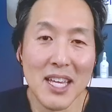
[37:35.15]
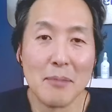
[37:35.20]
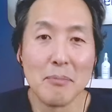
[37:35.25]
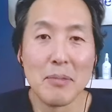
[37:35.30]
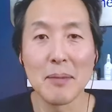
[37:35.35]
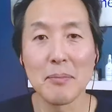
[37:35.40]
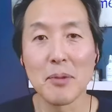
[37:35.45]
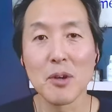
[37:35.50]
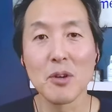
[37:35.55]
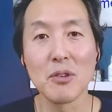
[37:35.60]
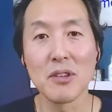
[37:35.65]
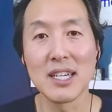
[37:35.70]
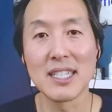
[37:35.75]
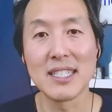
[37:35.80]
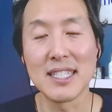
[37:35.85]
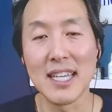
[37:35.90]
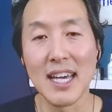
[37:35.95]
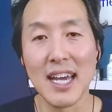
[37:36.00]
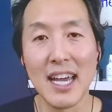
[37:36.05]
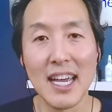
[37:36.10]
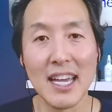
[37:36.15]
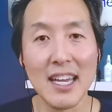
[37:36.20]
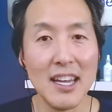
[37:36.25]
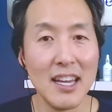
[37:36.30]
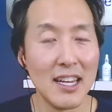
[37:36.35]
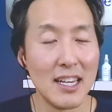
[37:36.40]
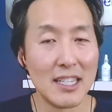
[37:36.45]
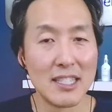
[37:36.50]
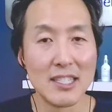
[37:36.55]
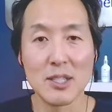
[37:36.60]
And people who, let's
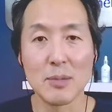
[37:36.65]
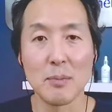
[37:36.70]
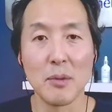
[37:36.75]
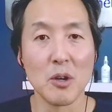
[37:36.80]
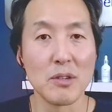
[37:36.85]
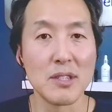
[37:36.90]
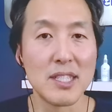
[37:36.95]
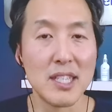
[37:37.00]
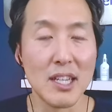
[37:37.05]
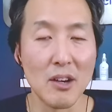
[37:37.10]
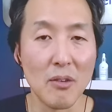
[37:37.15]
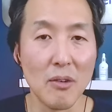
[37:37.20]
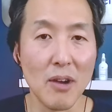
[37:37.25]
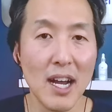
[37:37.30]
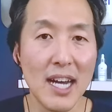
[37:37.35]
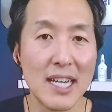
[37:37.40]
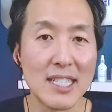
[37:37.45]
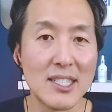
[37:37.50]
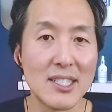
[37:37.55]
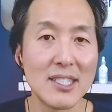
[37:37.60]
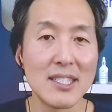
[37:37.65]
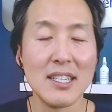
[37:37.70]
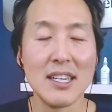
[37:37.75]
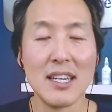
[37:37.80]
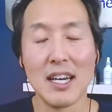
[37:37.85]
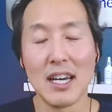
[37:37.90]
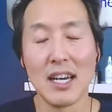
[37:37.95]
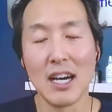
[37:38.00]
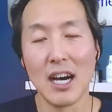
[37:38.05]
say, smoke cigarettes,